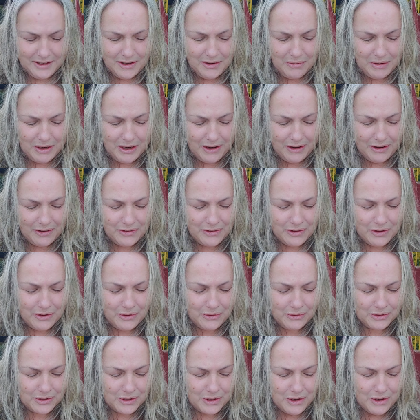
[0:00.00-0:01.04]
We are
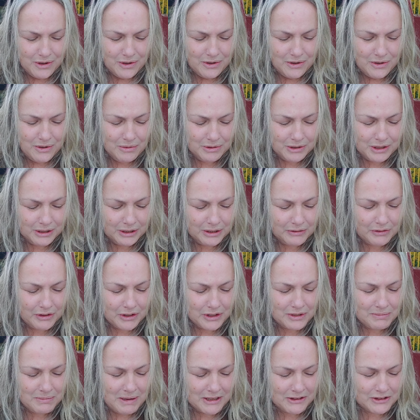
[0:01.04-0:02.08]
those who will deliver
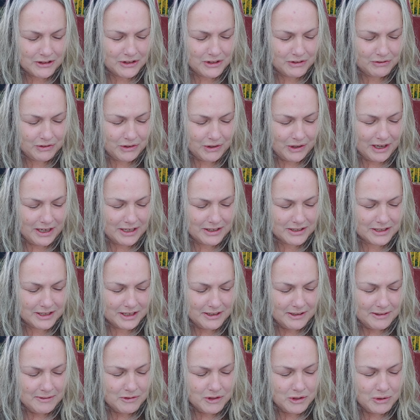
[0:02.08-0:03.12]
his message of grace
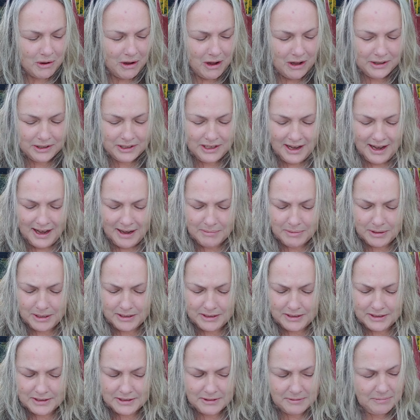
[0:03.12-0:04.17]
to all
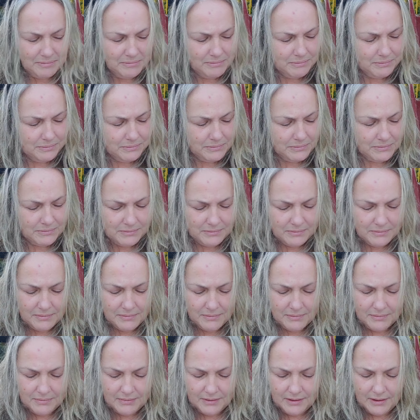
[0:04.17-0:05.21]
inhabitants
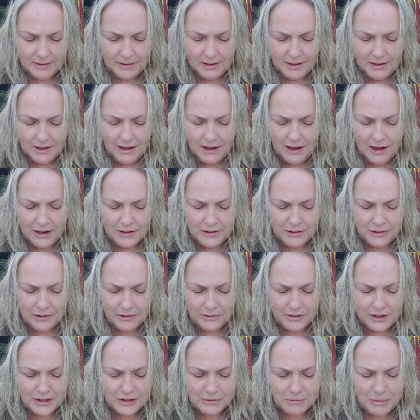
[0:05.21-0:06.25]
on
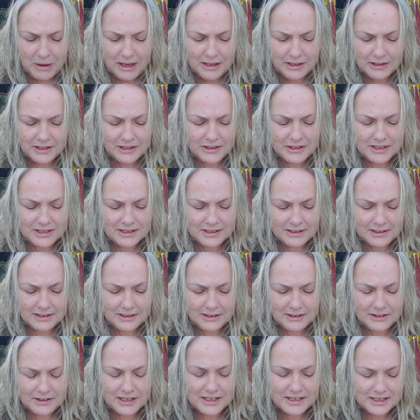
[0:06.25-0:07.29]
earth, as well as in
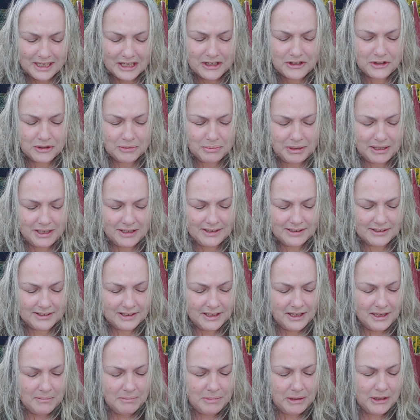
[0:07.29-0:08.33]
the celestial beings.
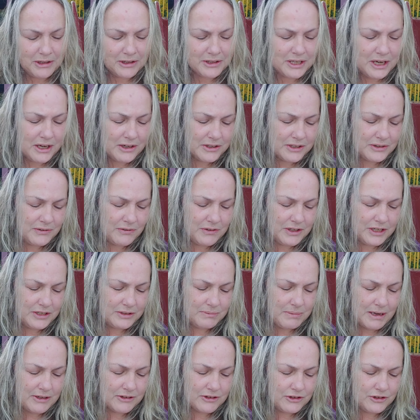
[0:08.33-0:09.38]
Peter tells of these
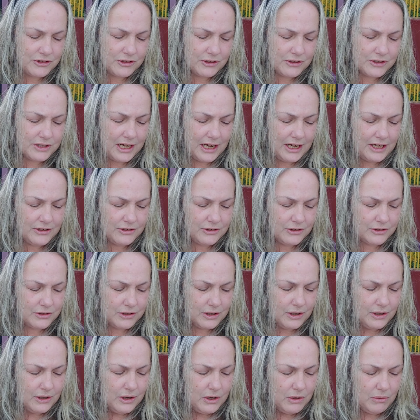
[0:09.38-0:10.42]
messengers, angels,
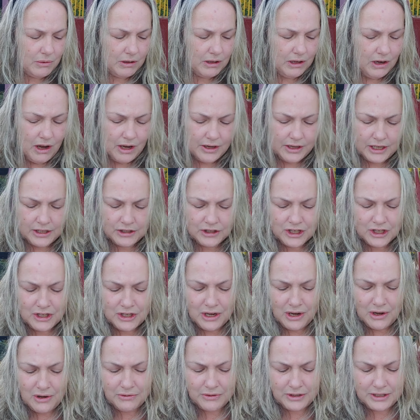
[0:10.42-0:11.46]
who are longing to
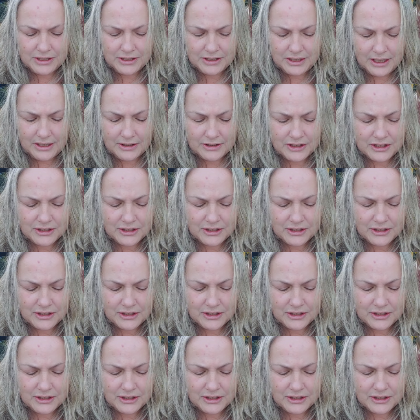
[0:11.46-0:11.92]
know these things